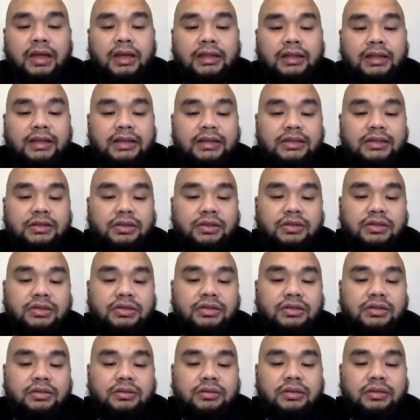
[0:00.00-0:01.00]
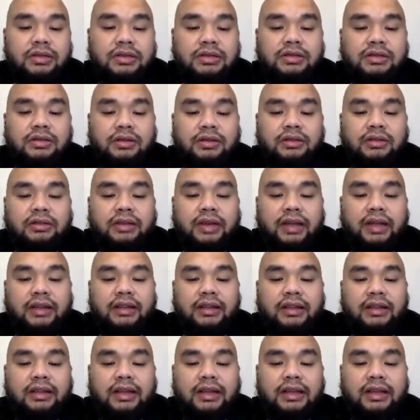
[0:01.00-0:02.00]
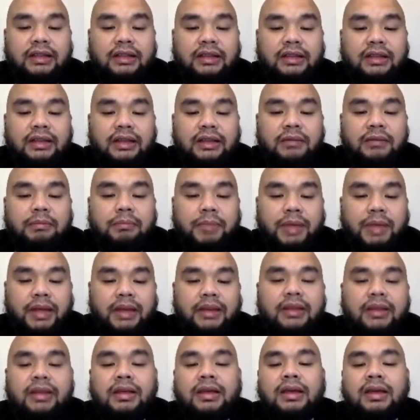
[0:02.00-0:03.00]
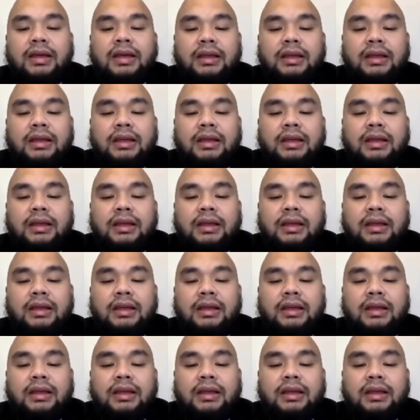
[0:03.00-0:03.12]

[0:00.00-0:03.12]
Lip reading: testosterone is contraindicated in men